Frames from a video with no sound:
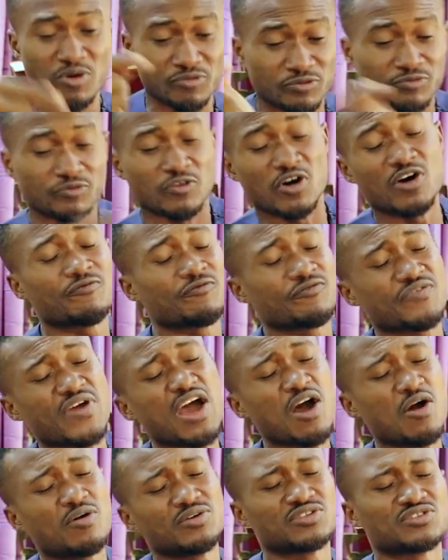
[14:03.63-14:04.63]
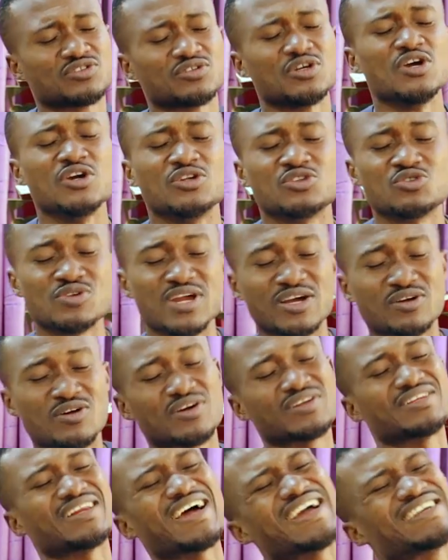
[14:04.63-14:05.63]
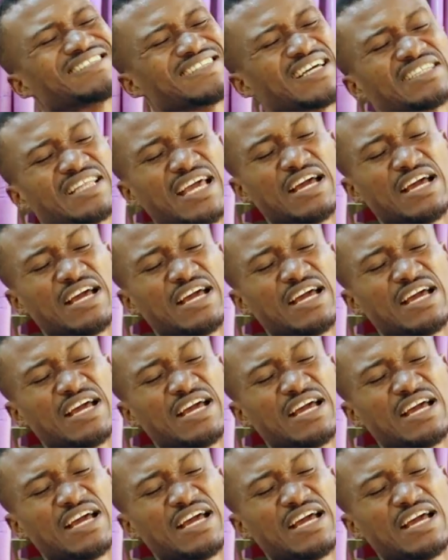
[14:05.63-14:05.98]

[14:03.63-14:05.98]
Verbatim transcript: but failed to recognize that